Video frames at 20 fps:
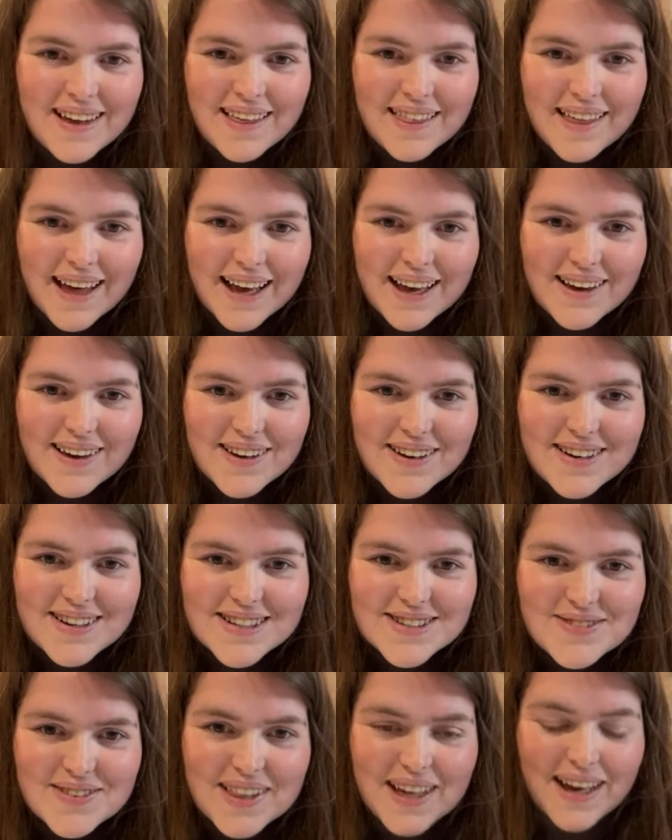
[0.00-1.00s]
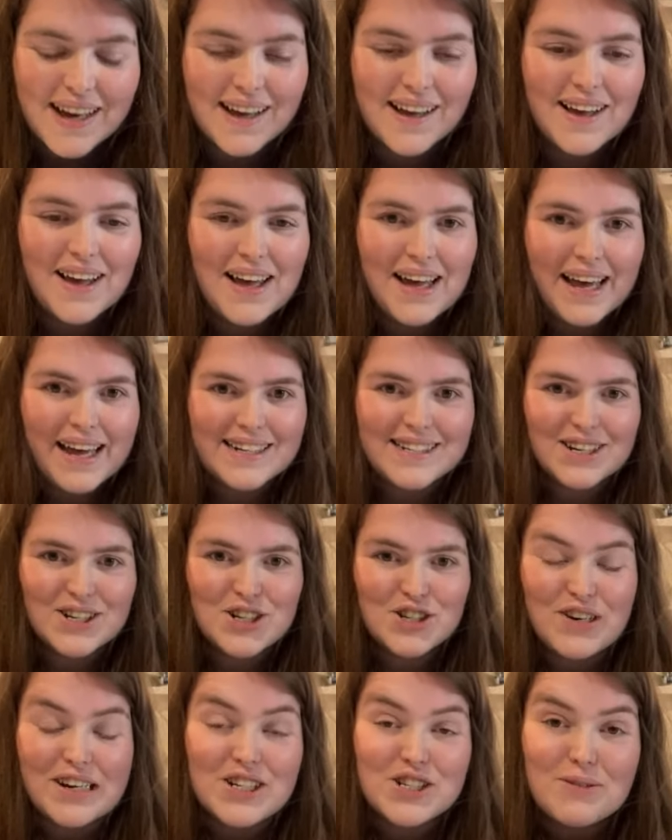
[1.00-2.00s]
Thank goodness for that. It does
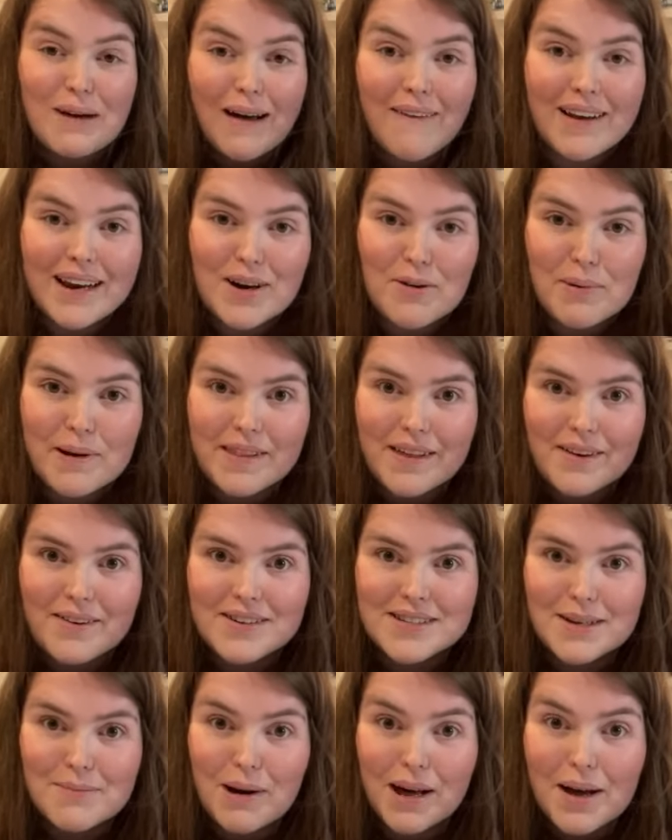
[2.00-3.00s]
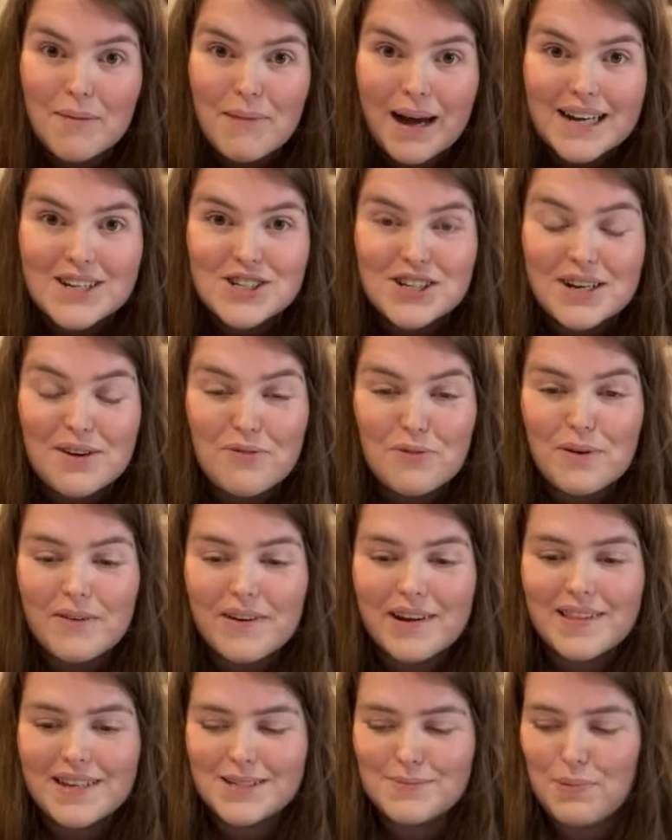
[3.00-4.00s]
stress you out a little bit though, because I'm like, imagine if we were
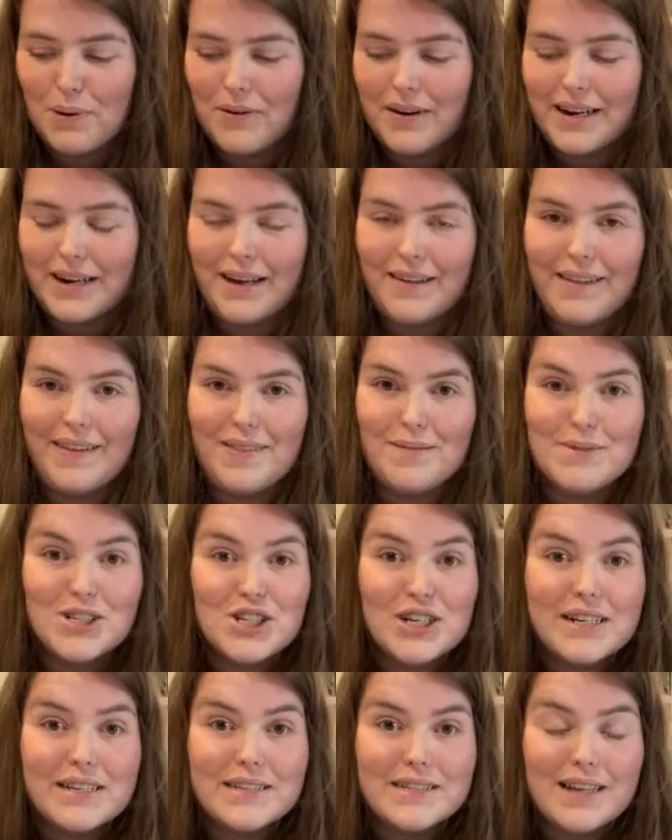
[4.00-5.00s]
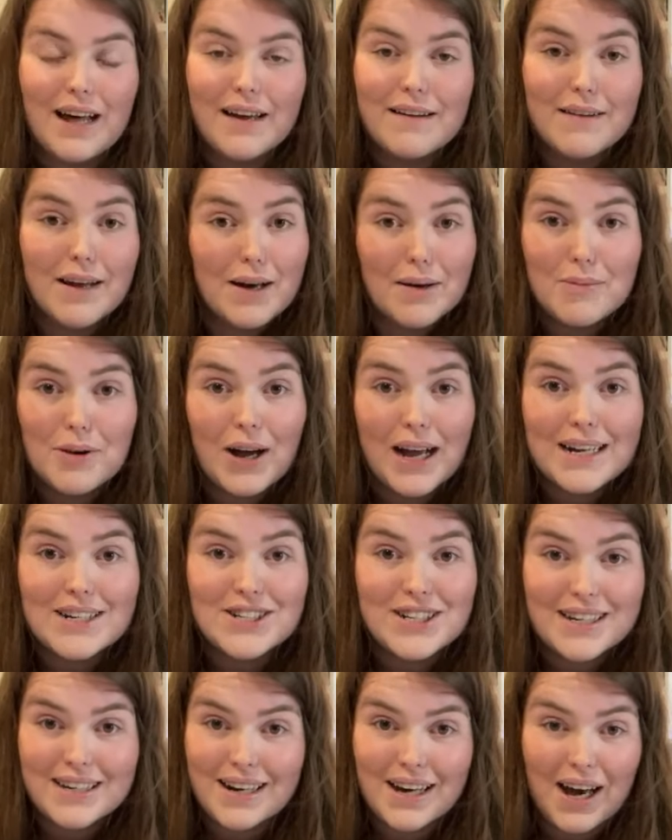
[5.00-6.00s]
at this point and then the machine's like, no, I'm not
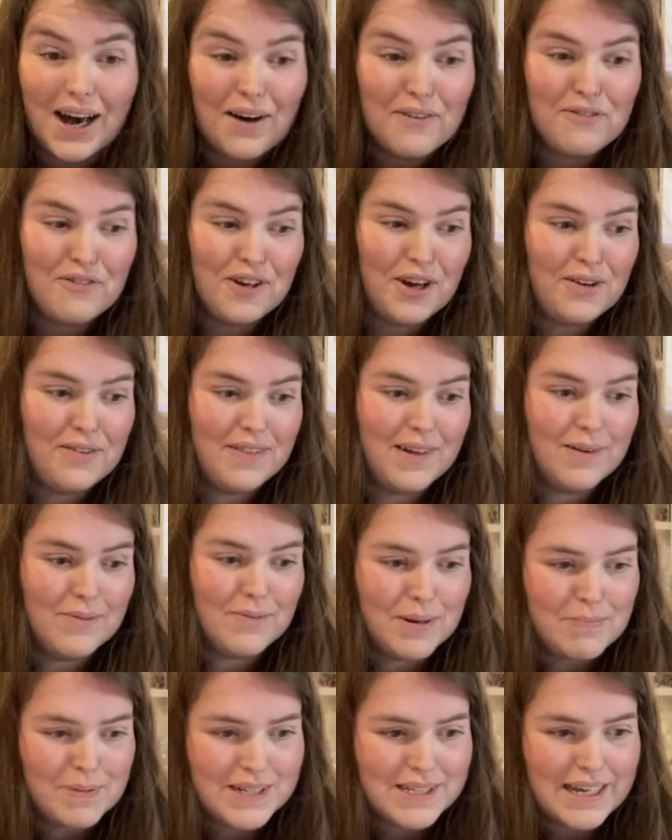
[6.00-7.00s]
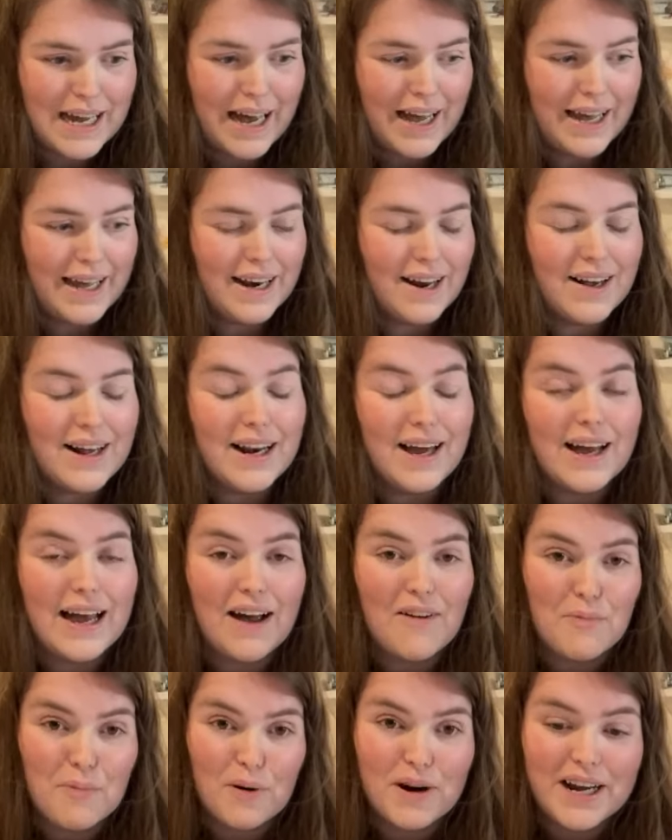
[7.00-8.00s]
actually going to cut for you. Then we'd be sat here. Luckily I
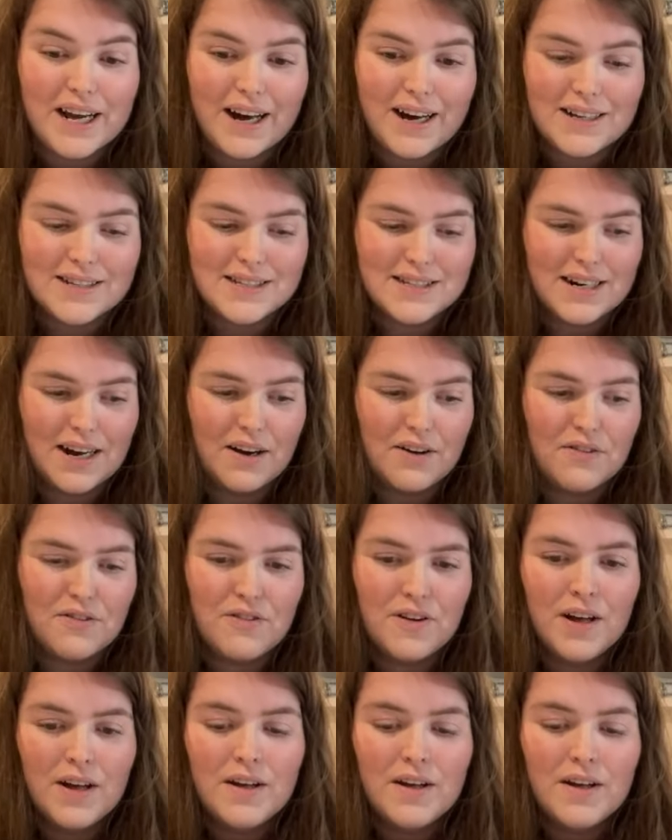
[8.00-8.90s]
have pre-cut stuff.